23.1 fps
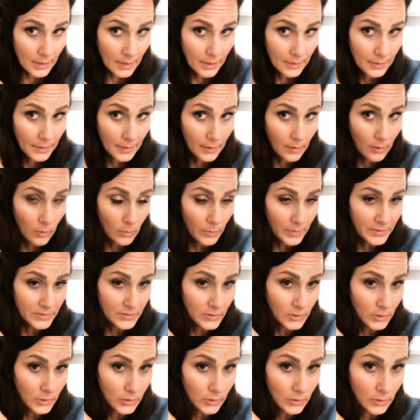And I always
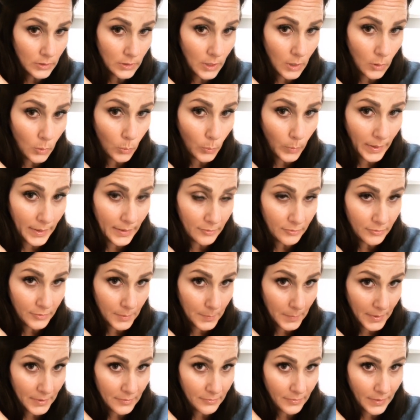curl away
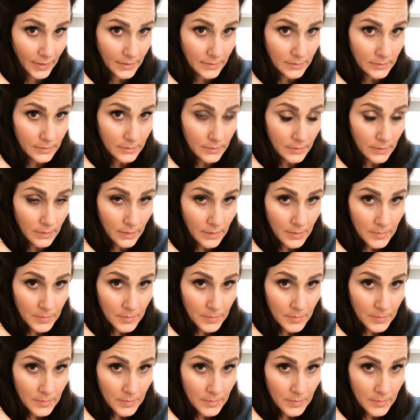from my face.